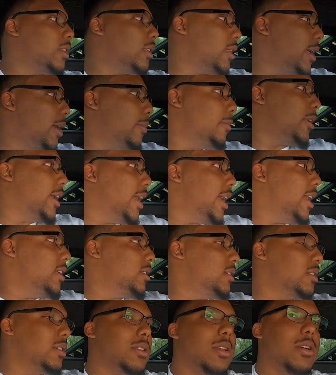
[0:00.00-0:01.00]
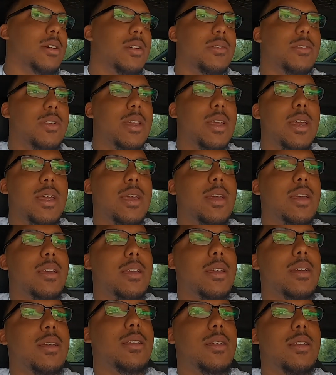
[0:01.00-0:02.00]
No, that's why it gets so much
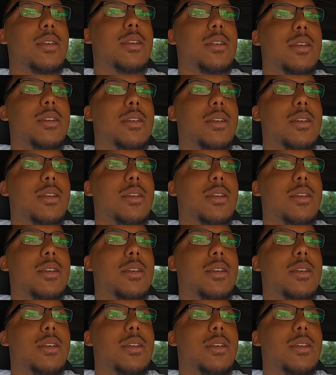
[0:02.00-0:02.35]
looks, yeah.